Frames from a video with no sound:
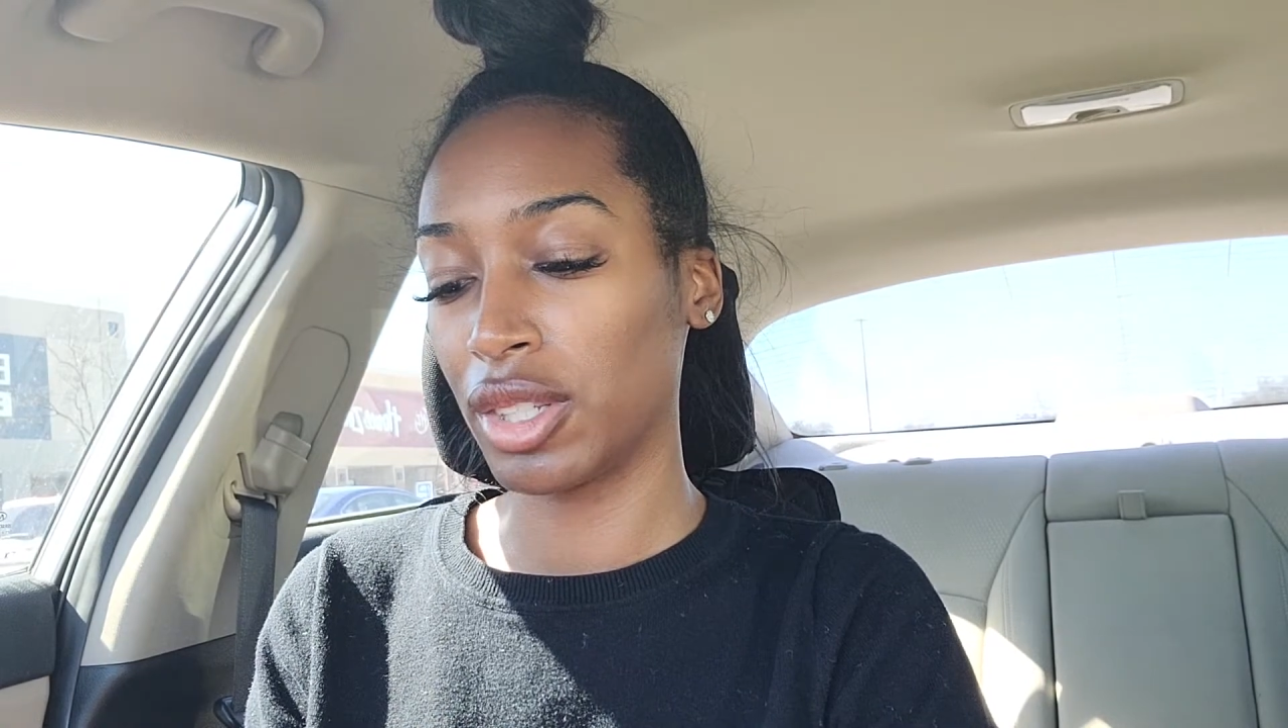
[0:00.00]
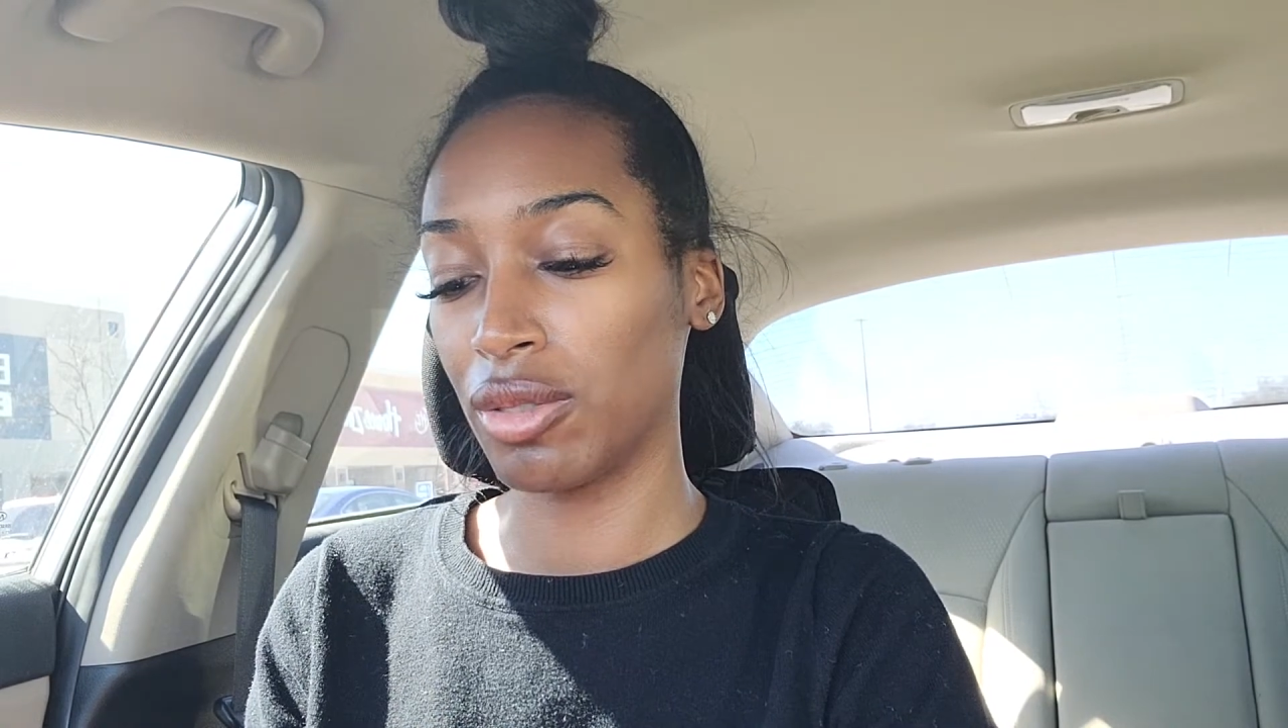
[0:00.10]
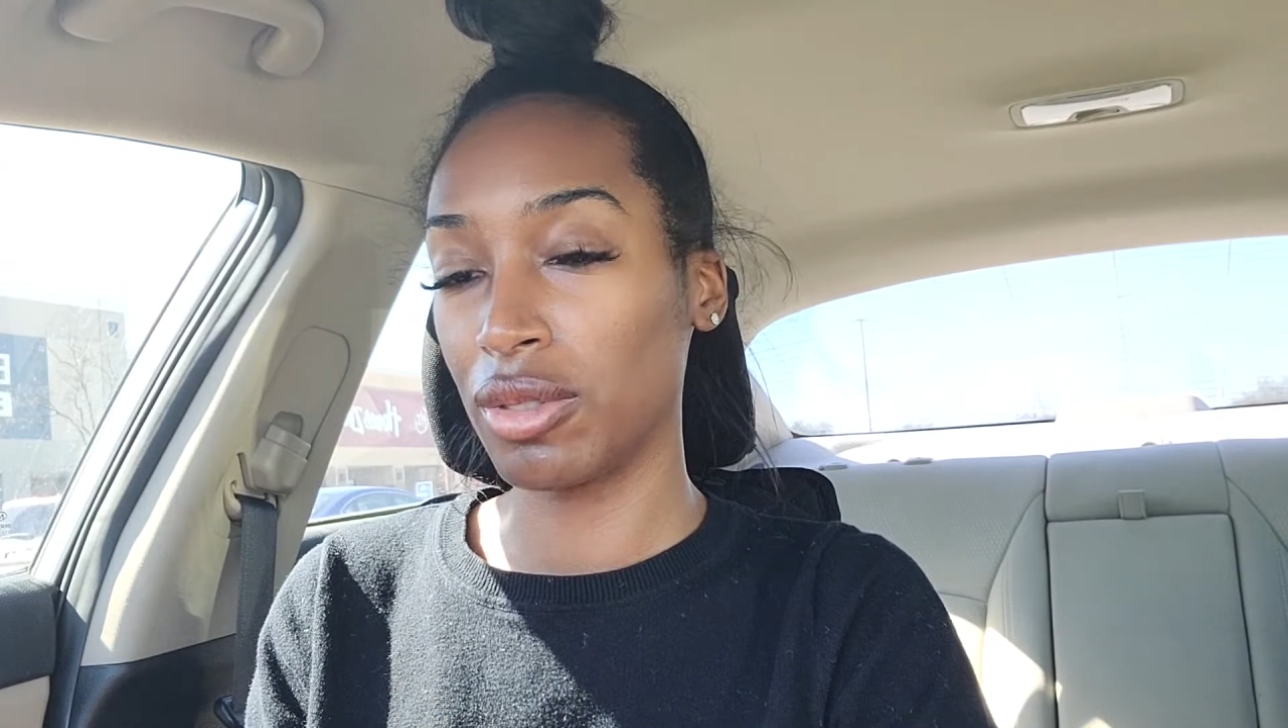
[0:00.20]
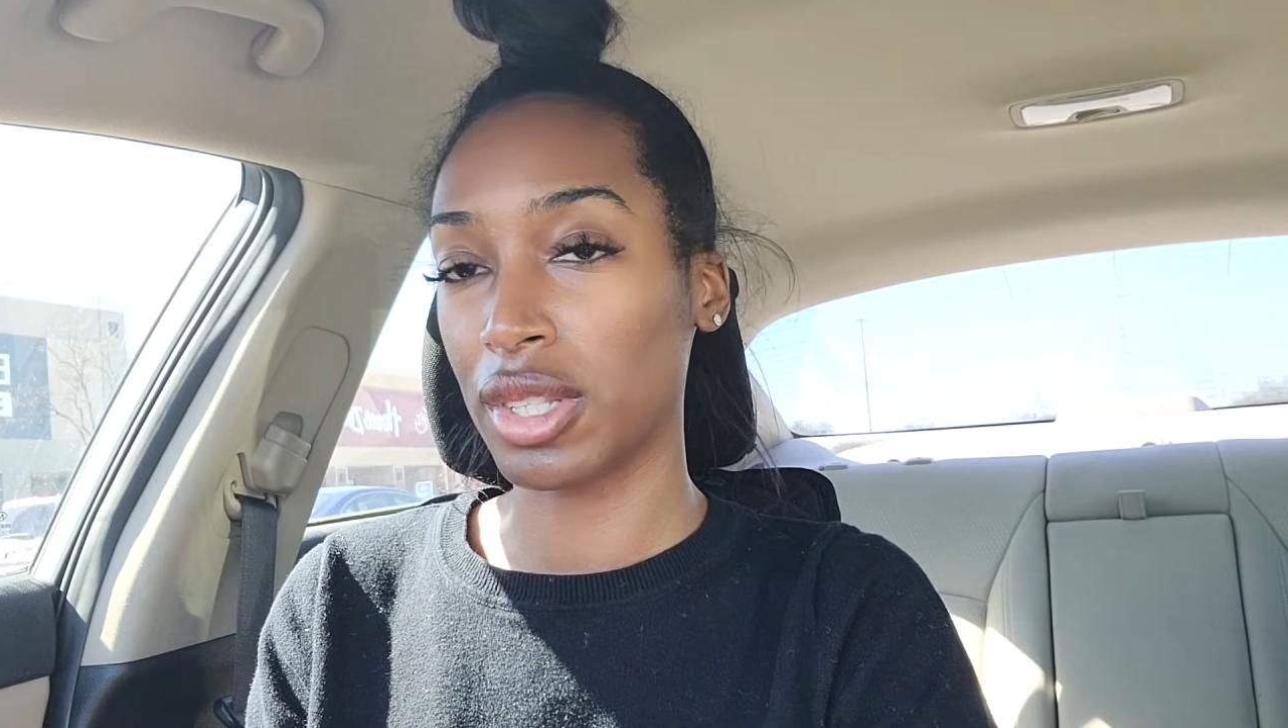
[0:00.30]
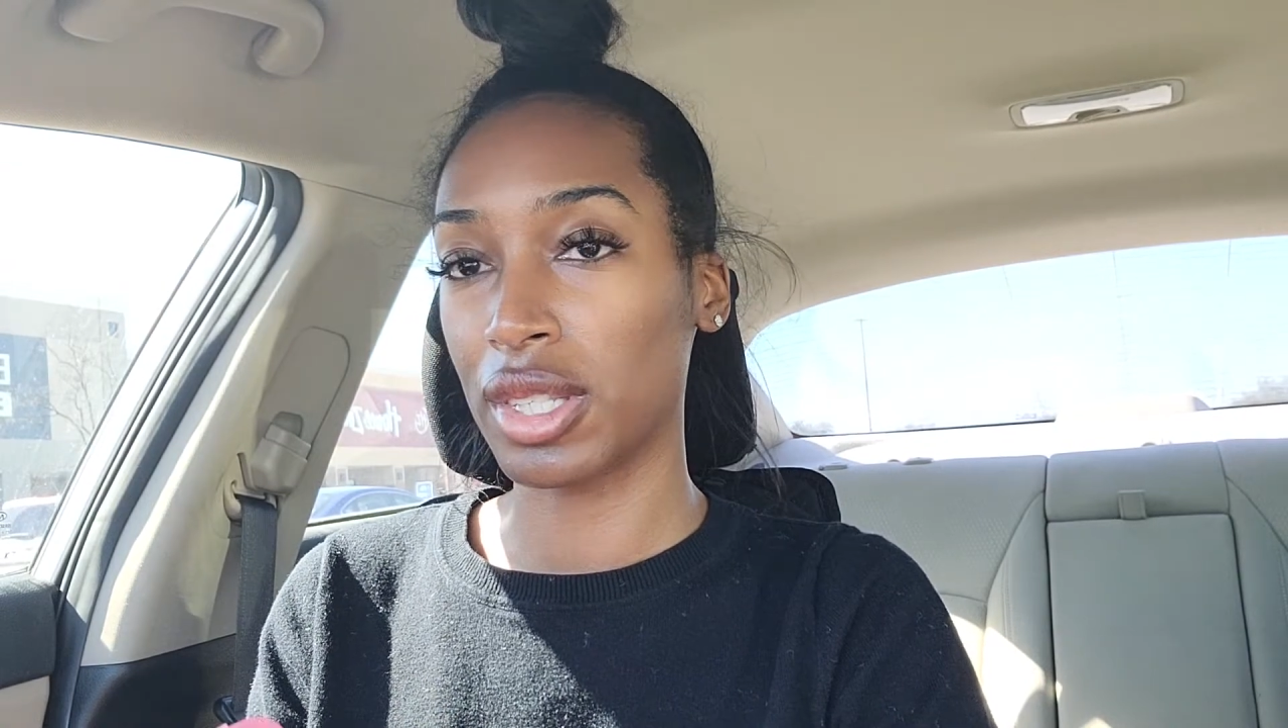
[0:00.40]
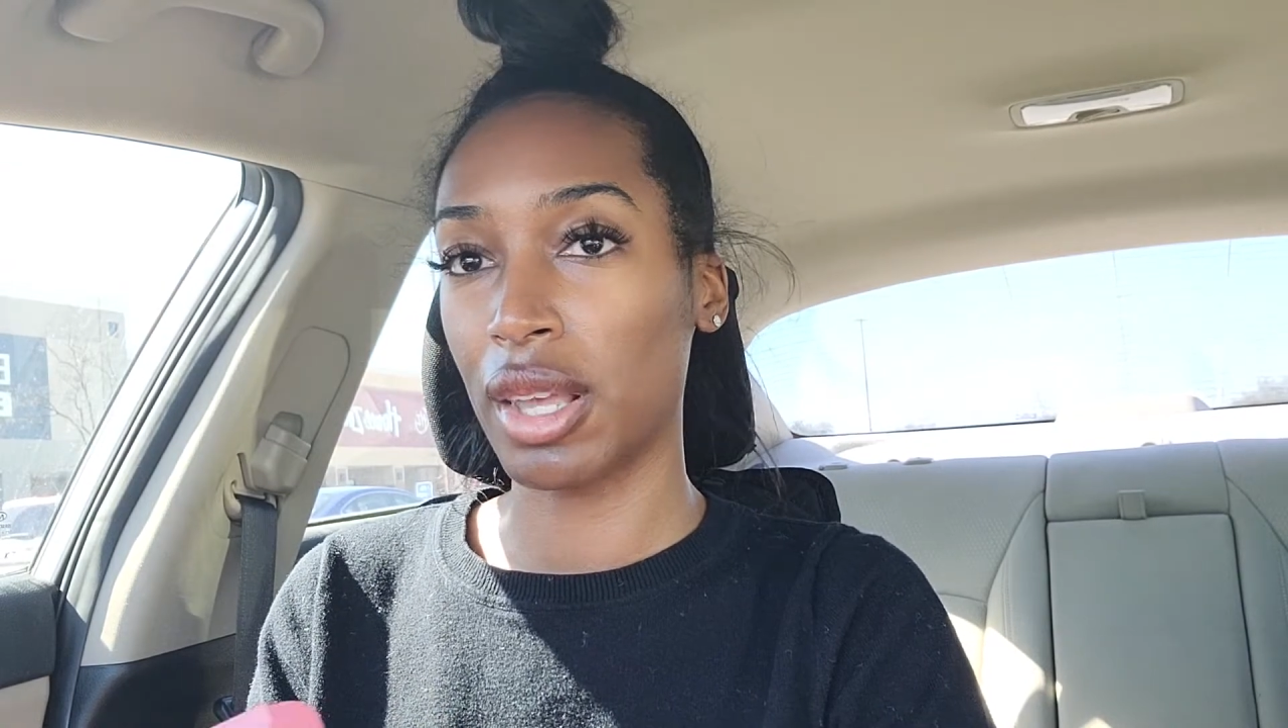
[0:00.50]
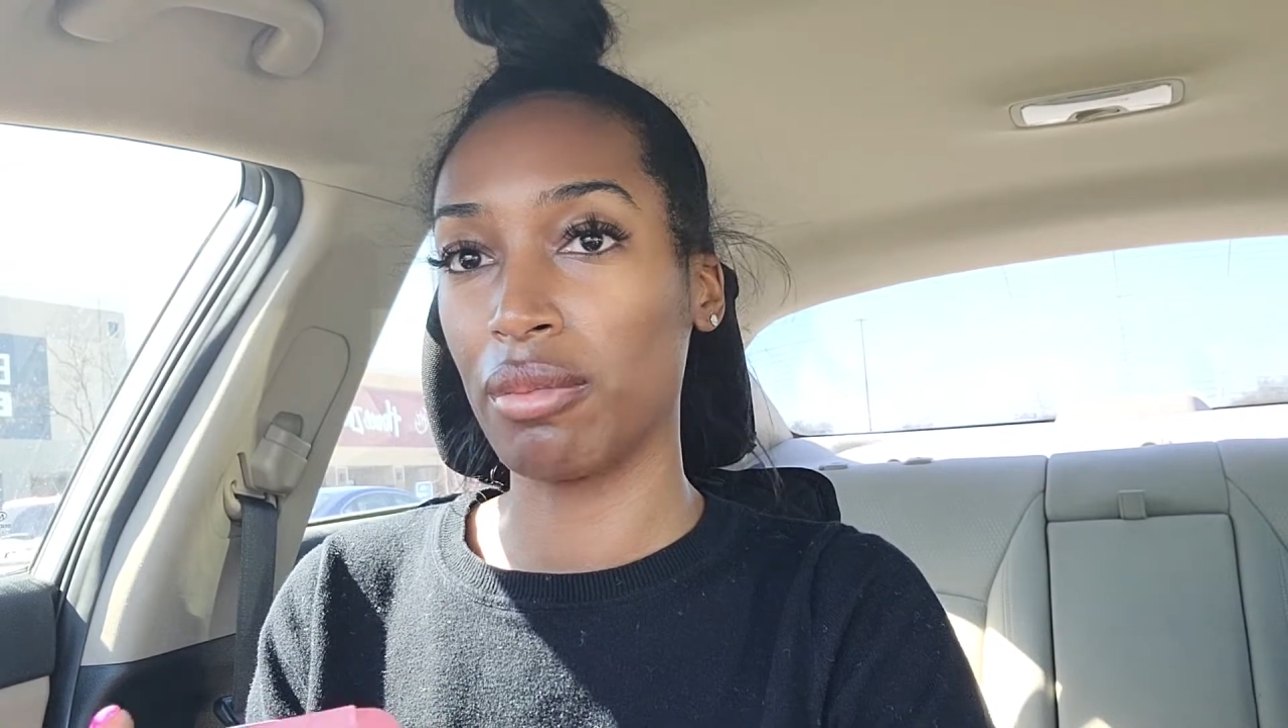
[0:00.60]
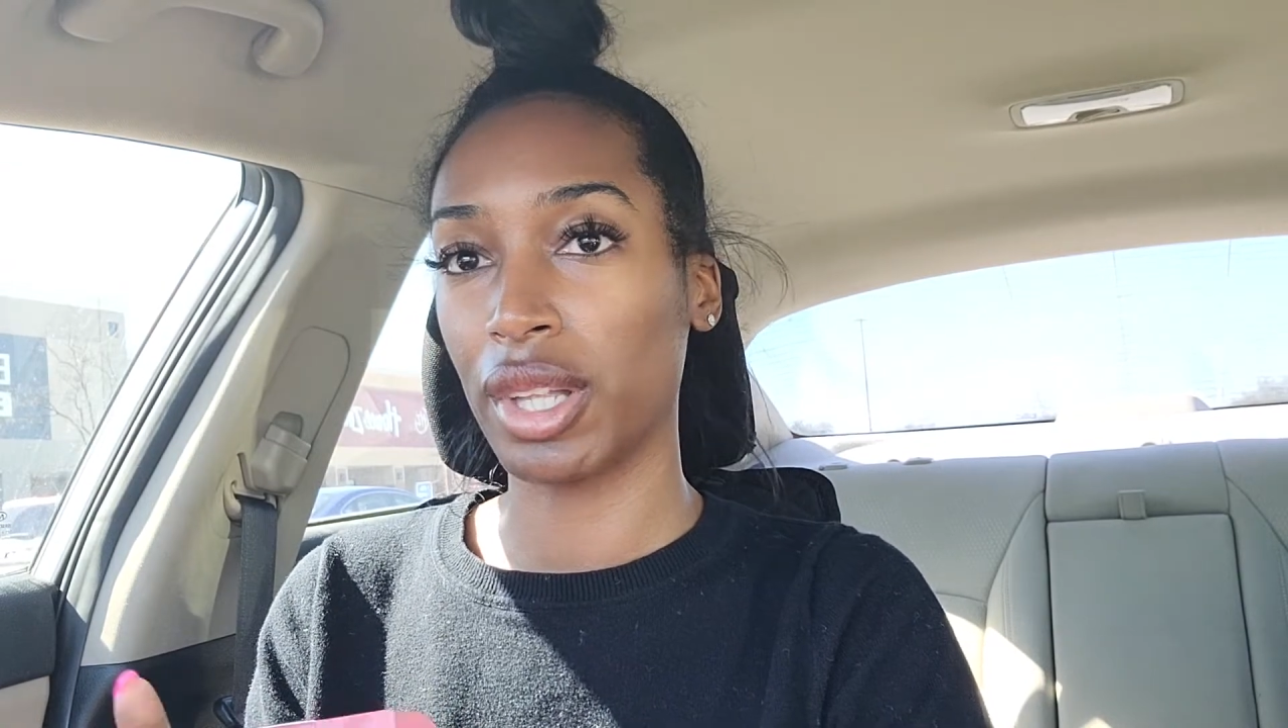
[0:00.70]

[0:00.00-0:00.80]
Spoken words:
use the same